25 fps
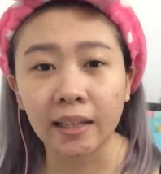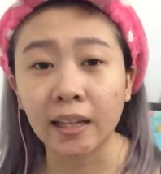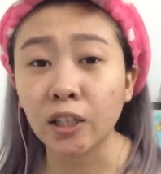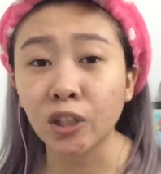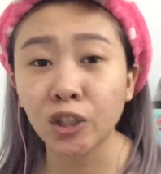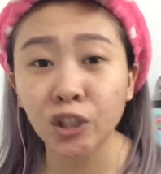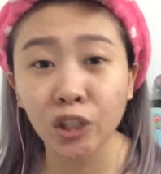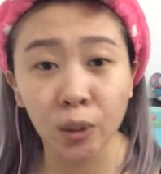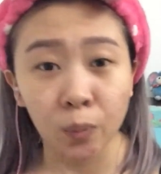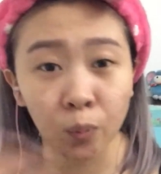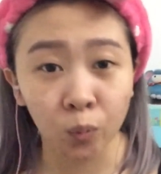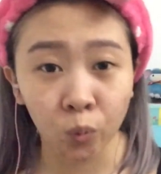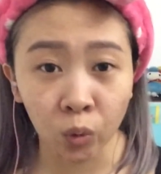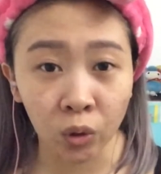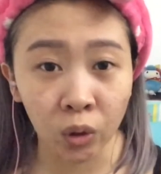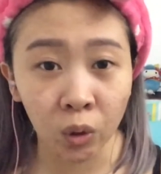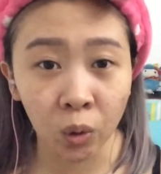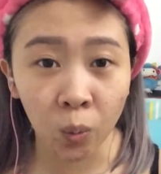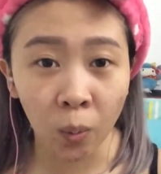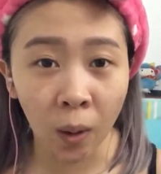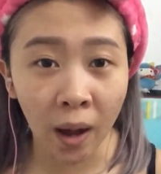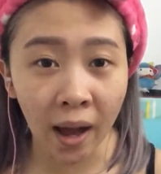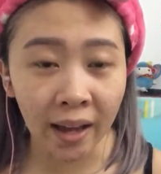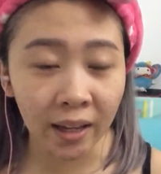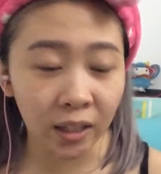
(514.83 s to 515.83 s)
They ship
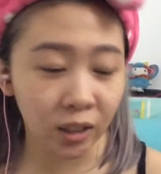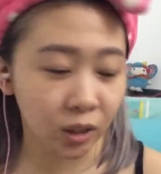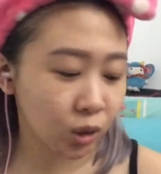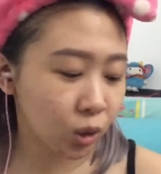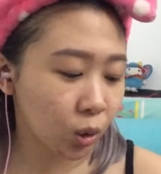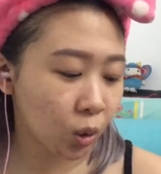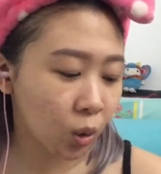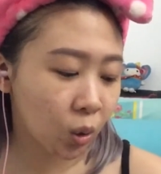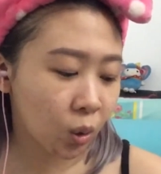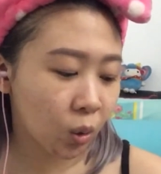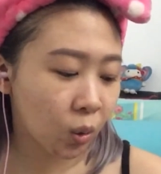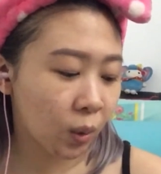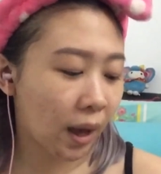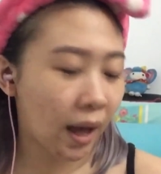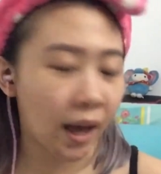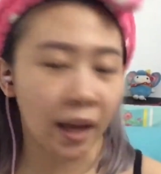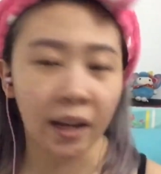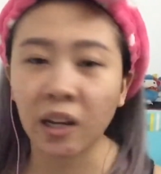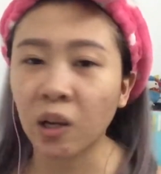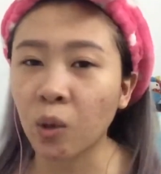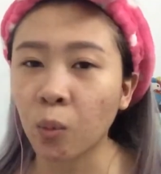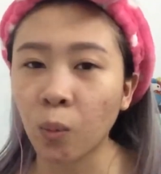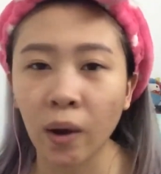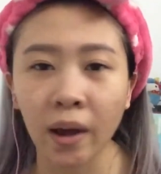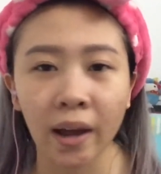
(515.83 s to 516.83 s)
worldwide, so
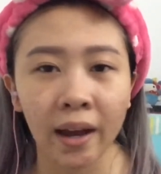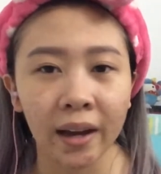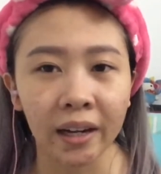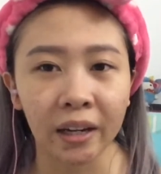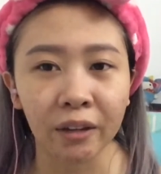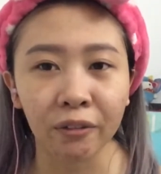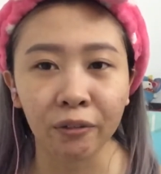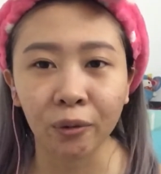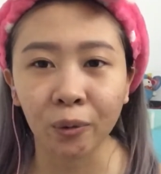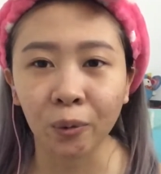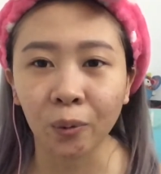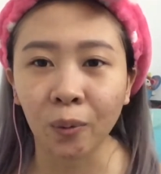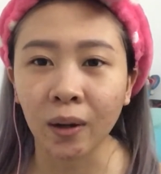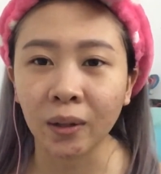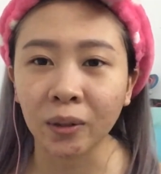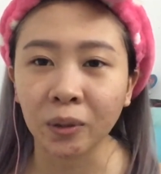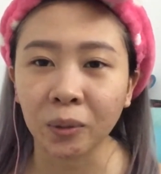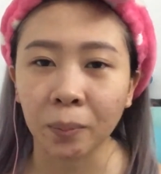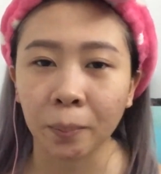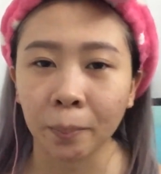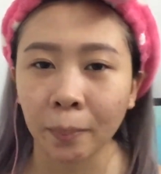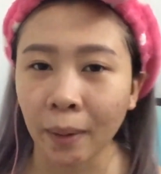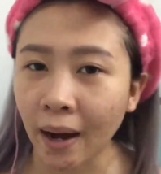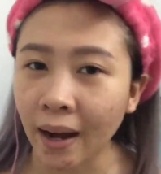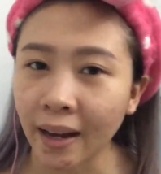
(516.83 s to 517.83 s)
anywhere if you want to
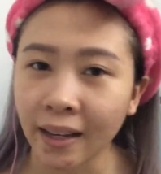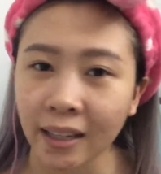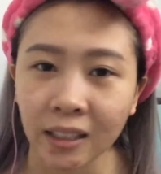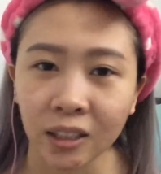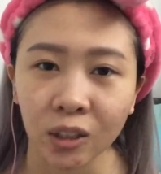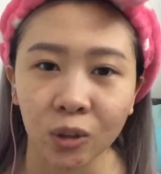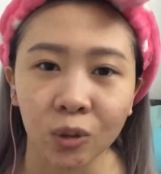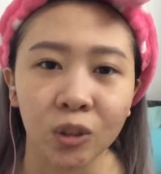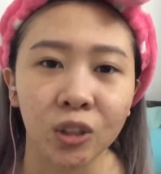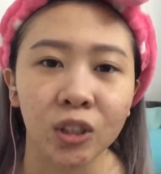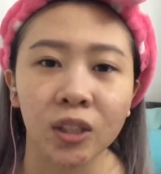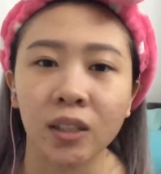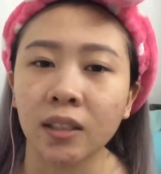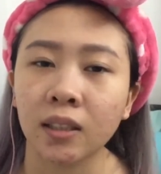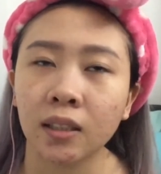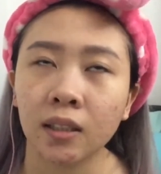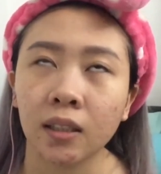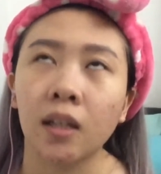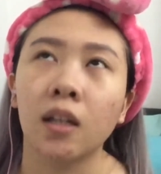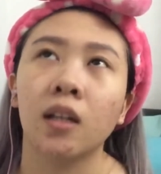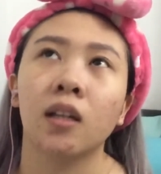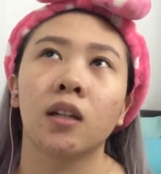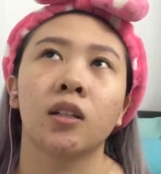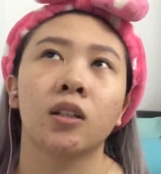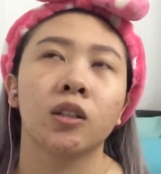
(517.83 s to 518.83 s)
buy it, you just
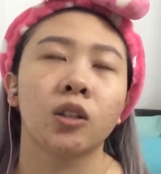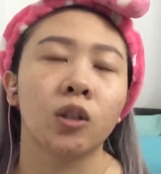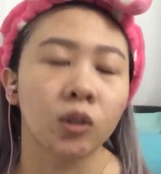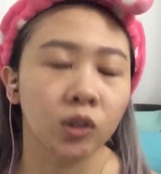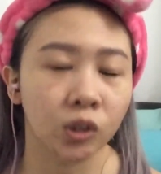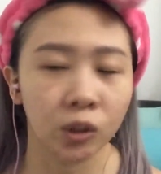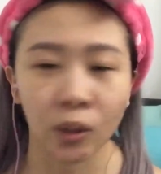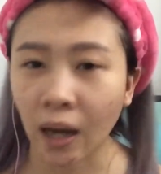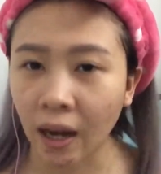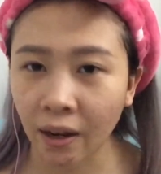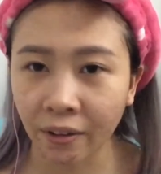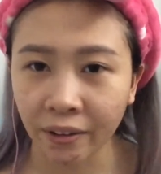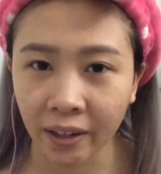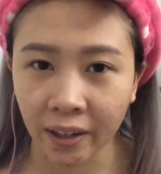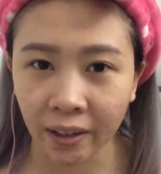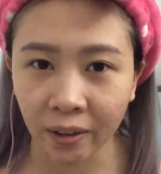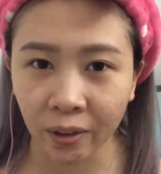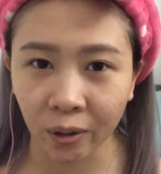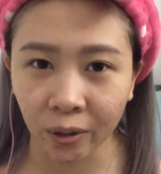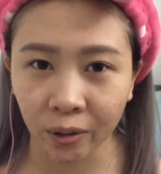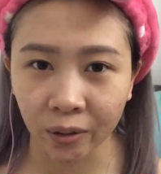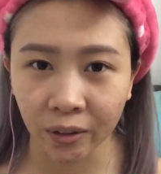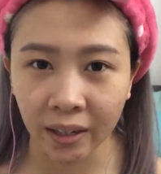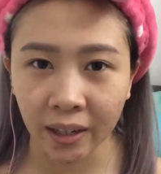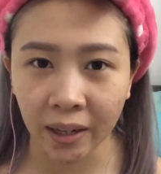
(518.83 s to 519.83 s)
go to Altia
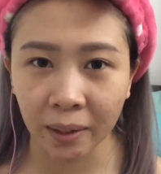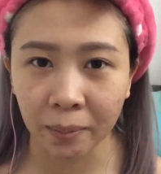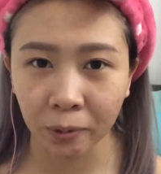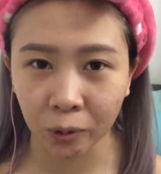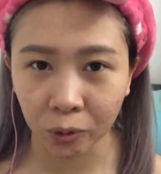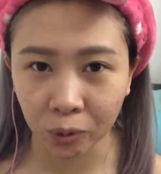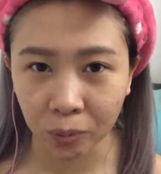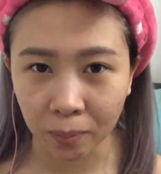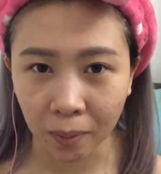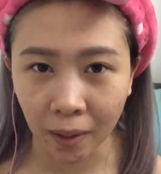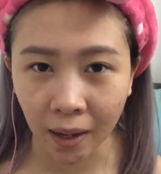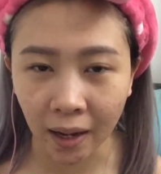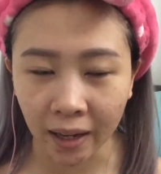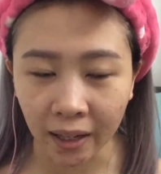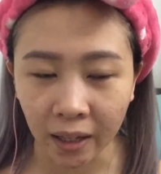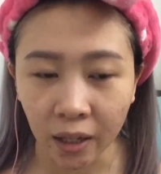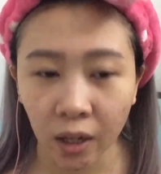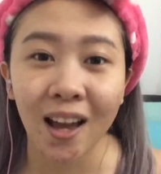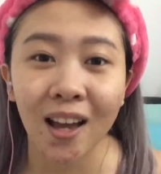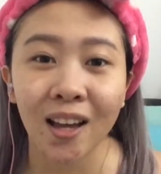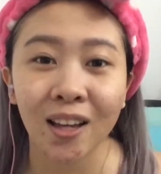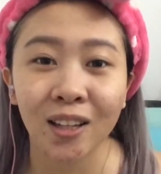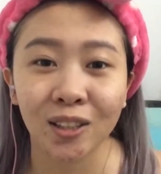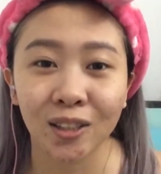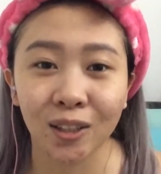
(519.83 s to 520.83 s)
Korea to buy.
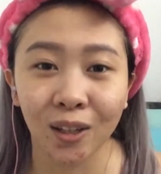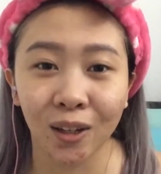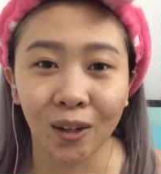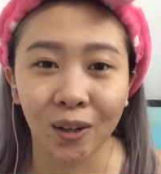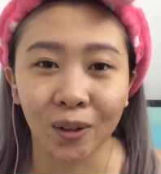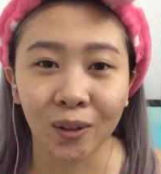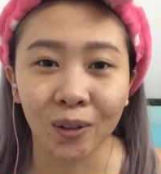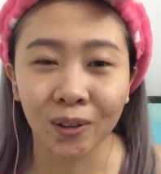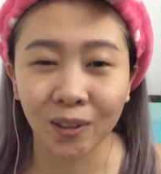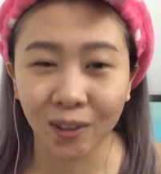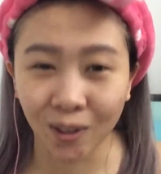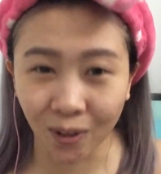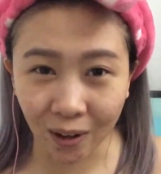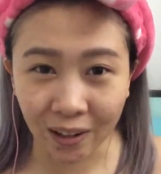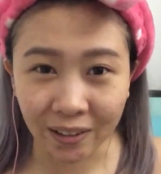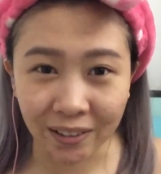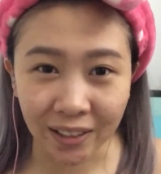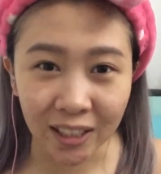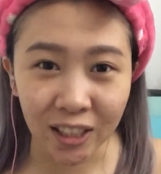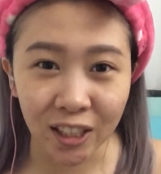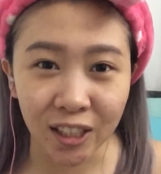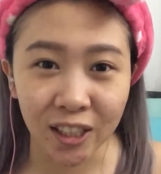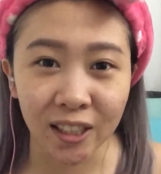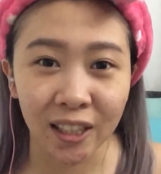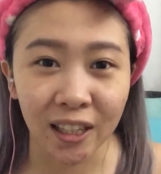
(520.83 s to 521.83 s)
So go and
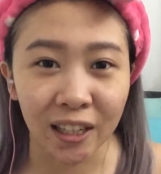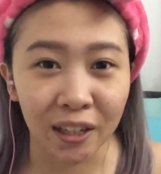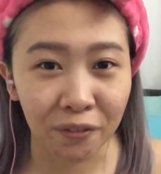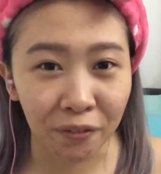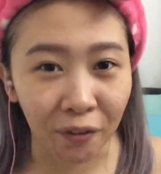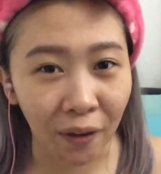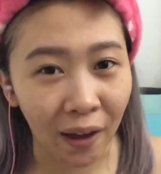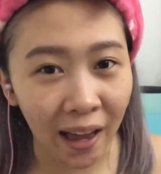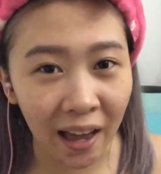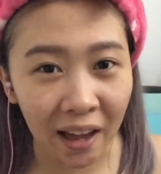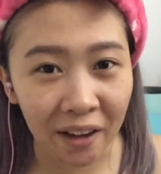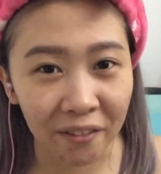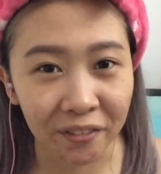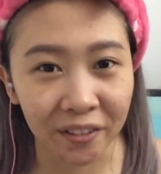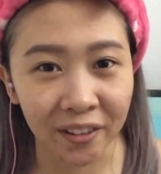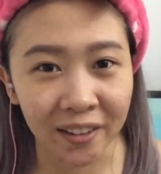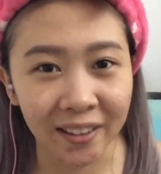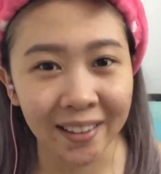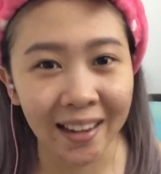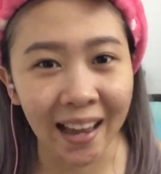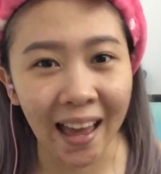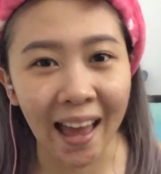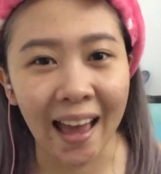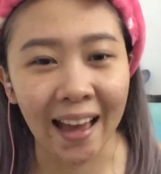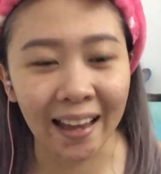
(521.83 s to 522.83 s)
register if you haven't
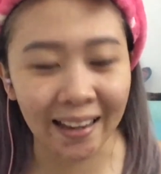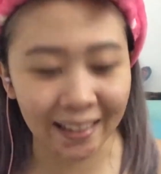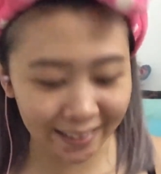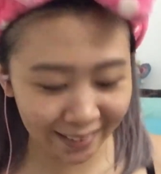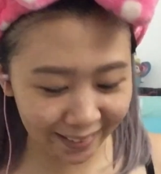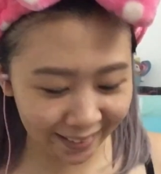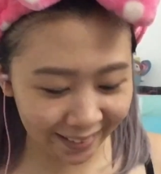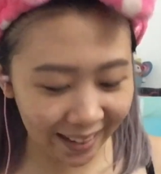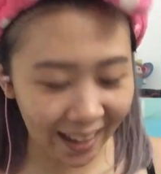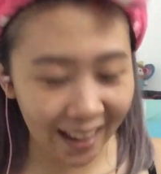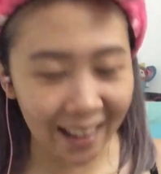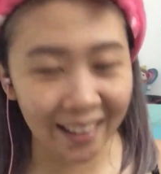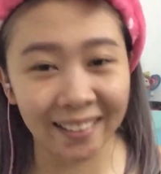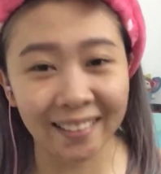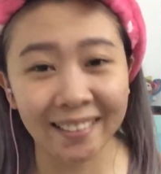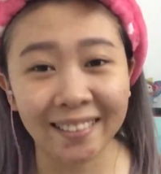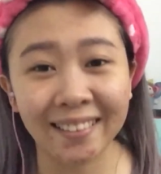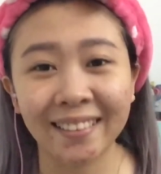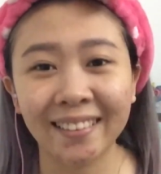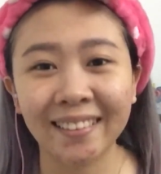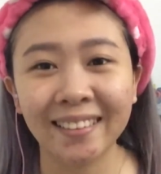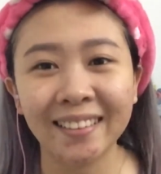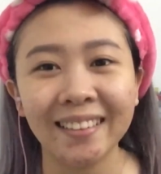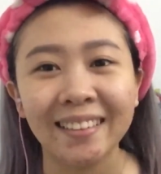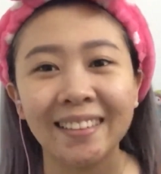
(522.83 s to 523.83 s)
and get
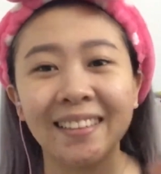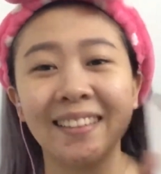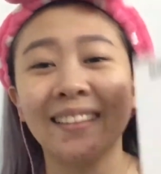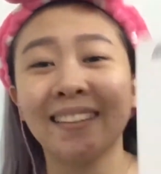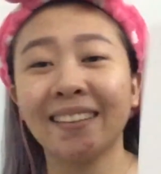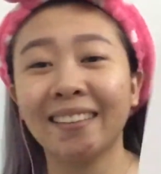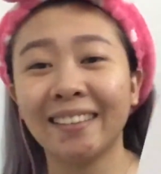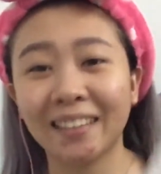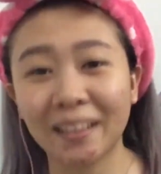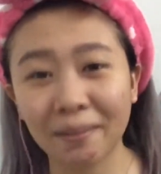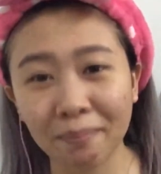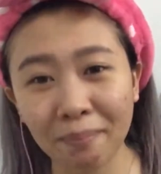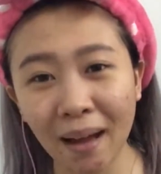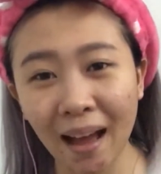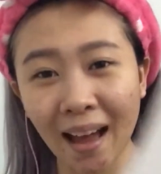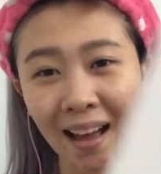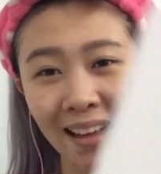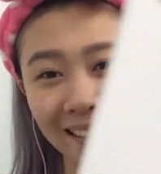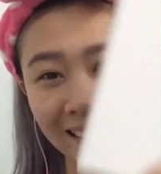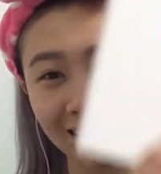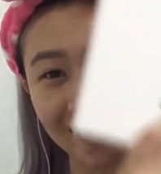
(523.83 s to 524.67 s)
the mask.